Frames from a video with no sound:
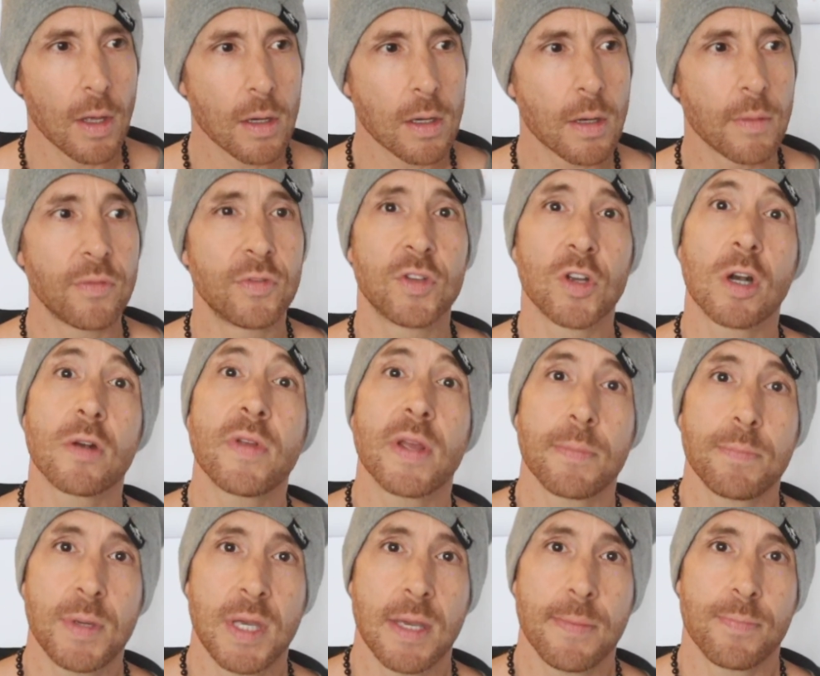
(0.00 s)

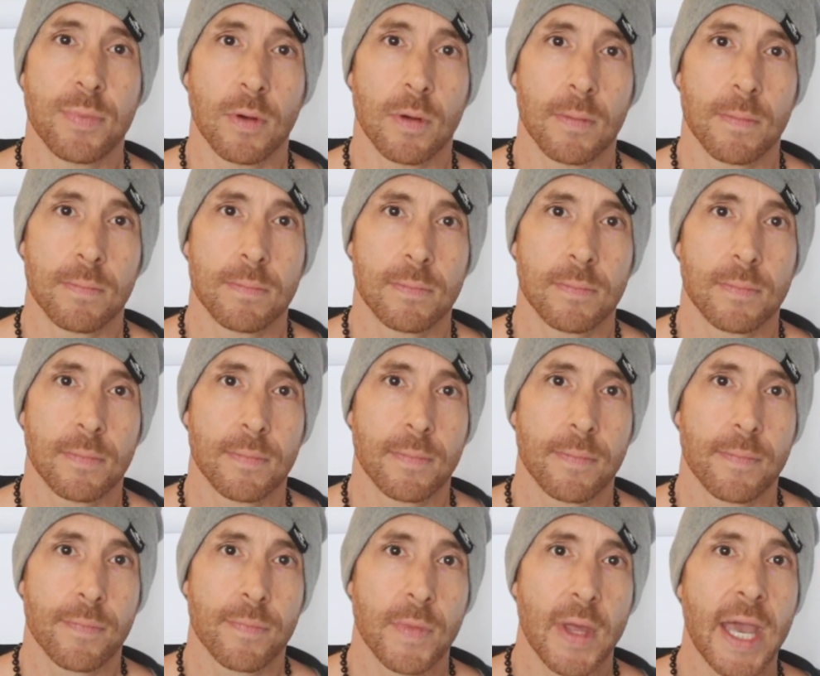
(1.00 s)
observing people
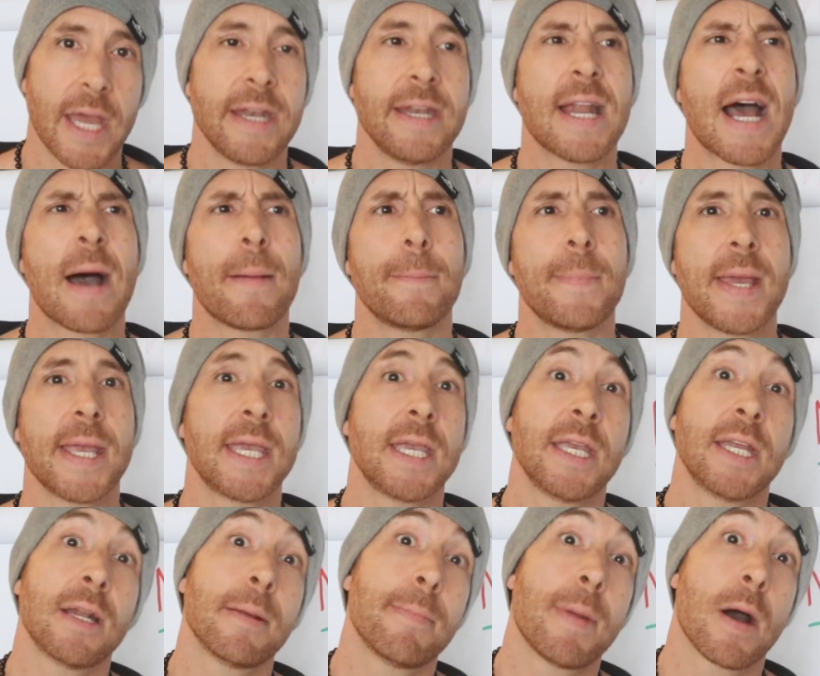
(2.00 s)
and not
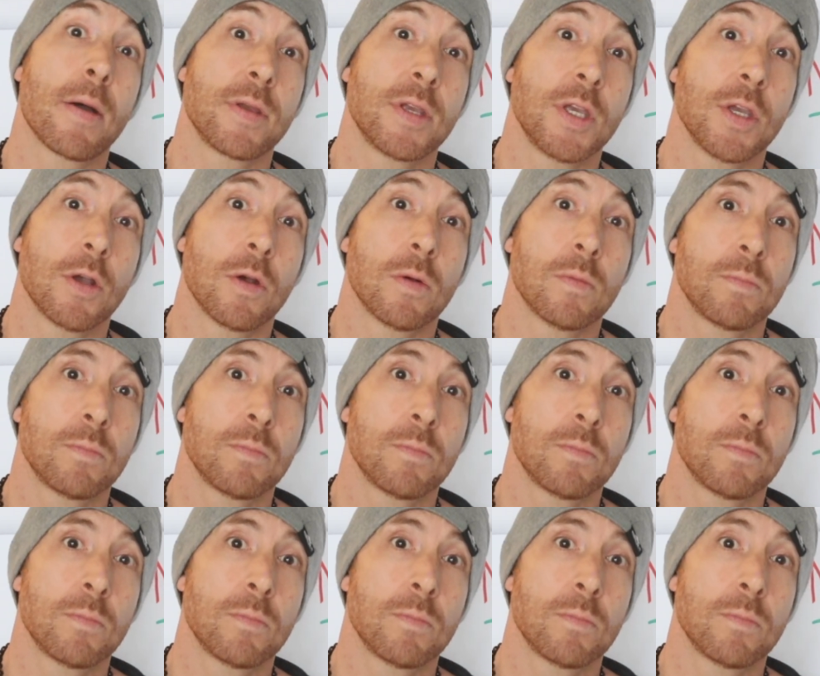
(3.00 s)
making it about you.